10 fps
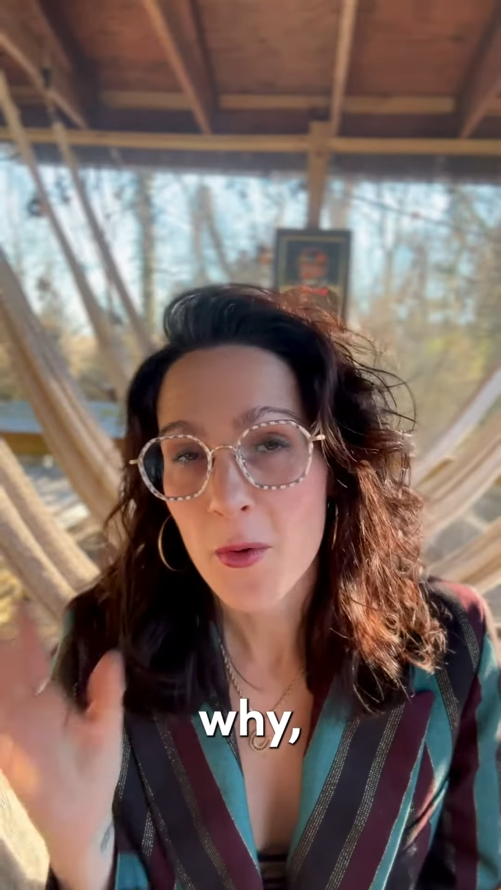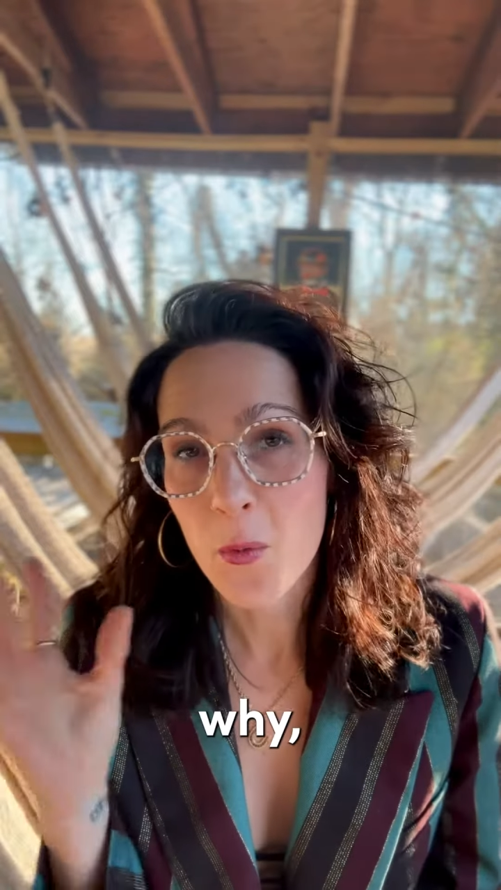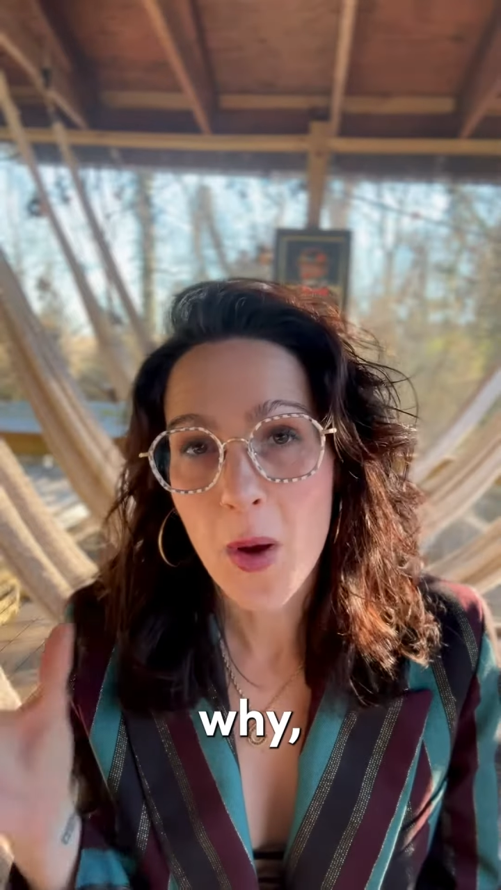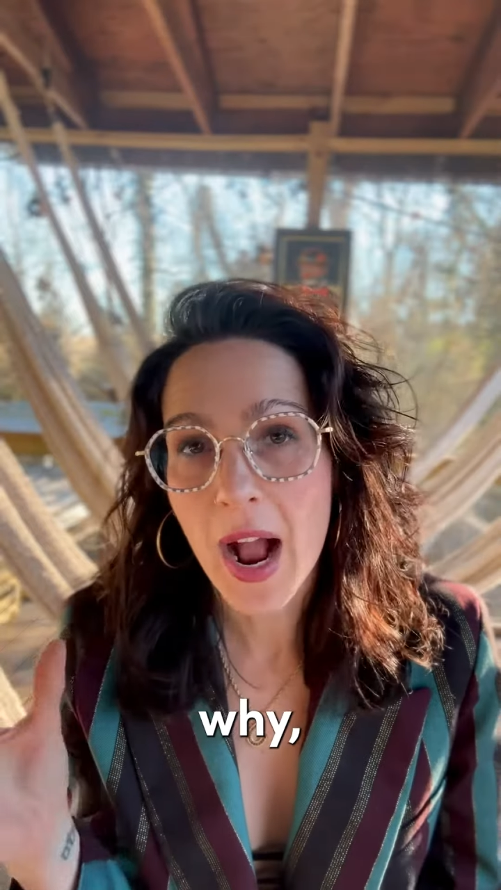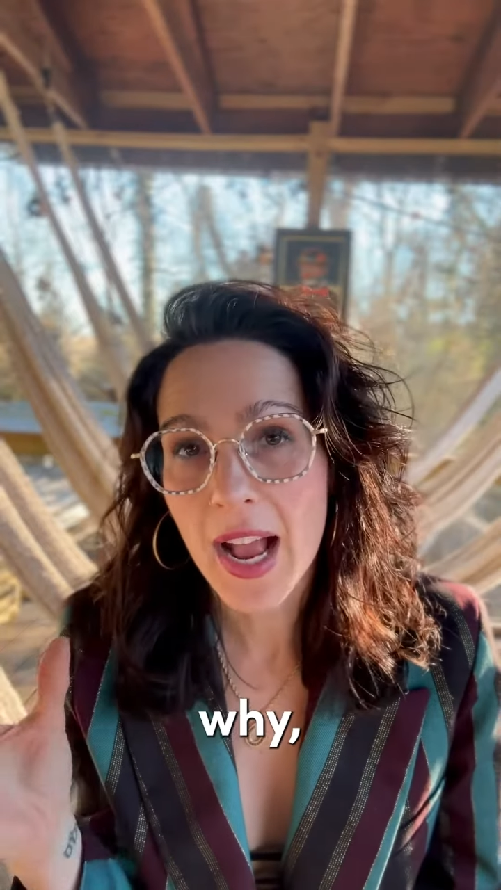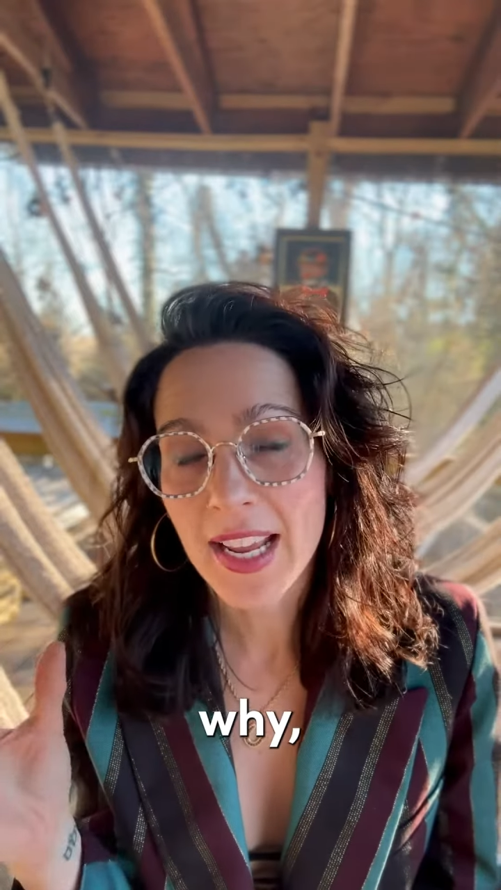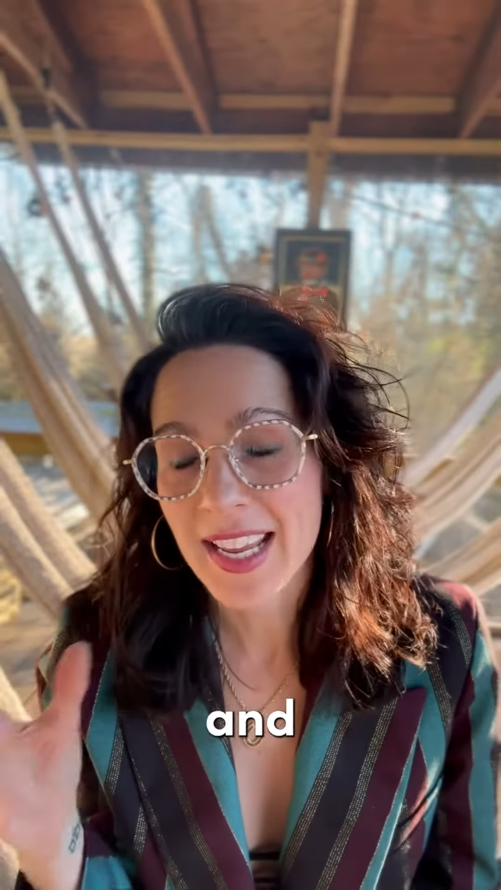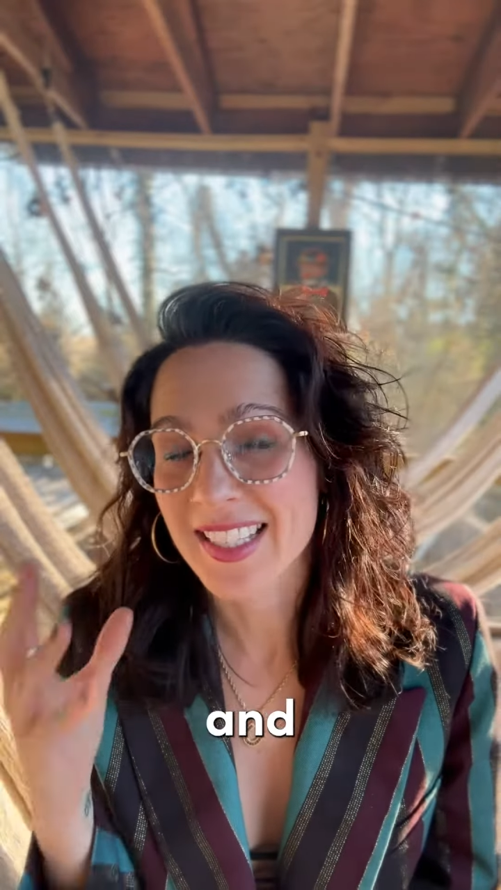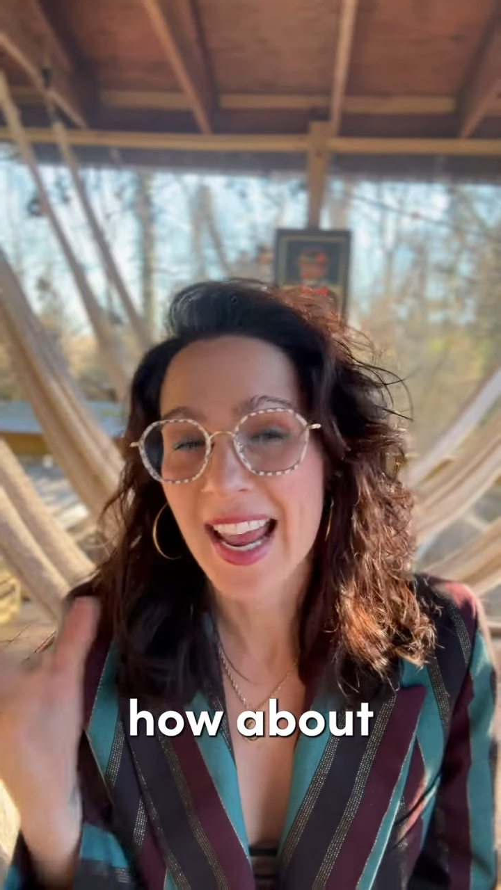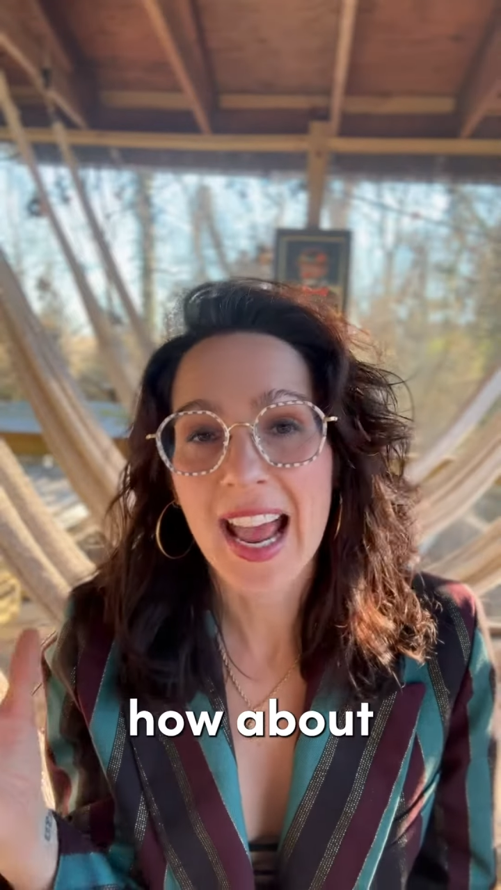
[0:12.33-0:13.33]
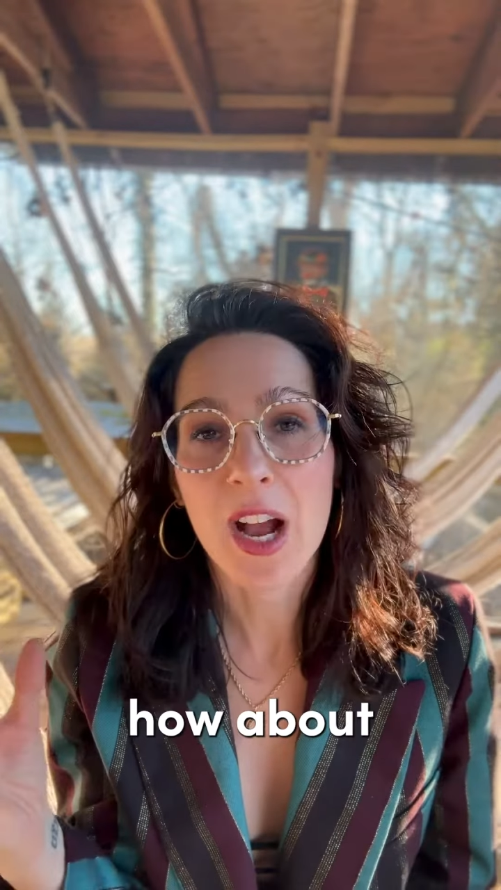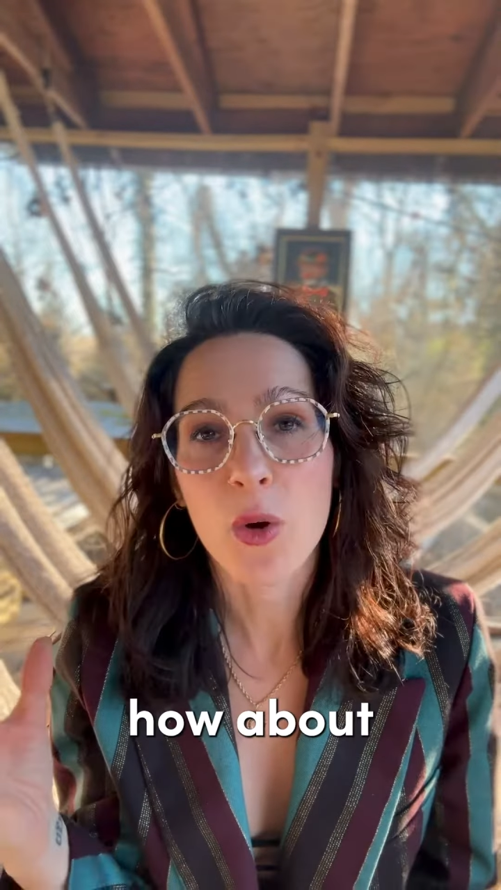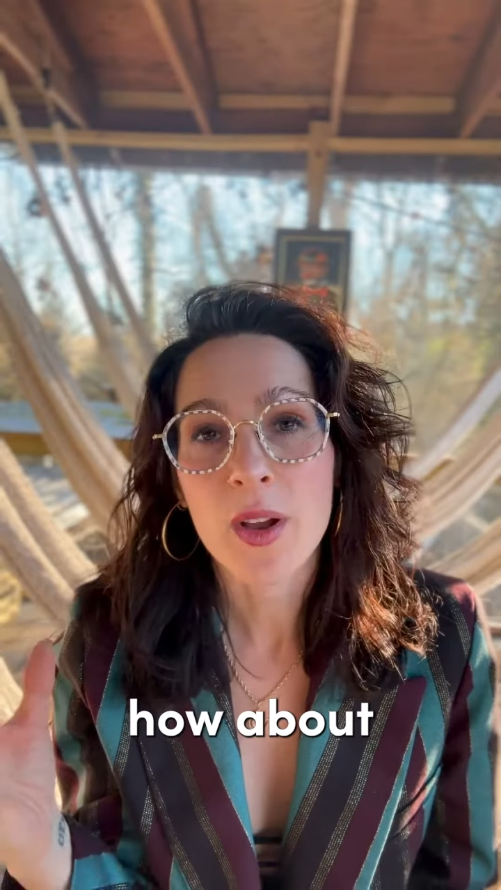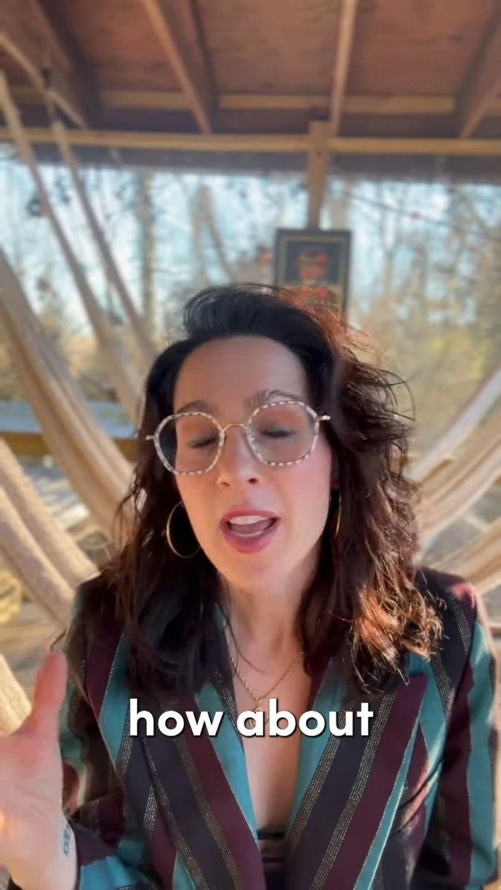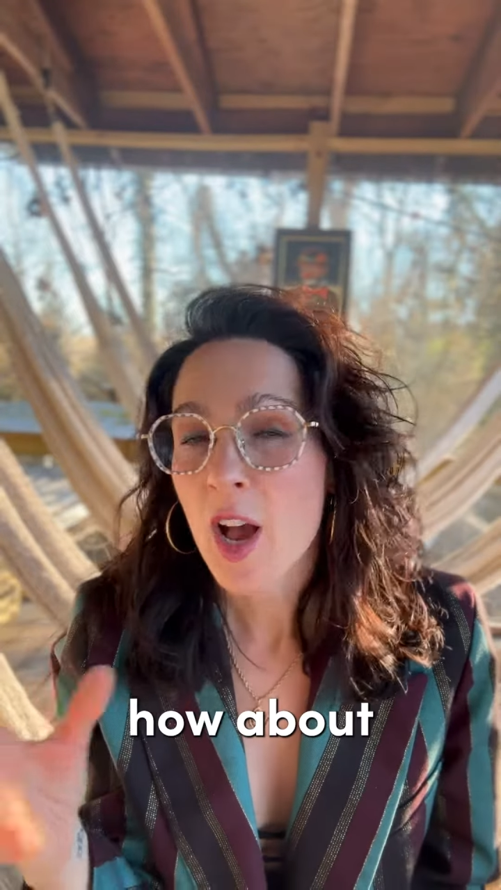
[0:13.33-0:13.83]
why, and how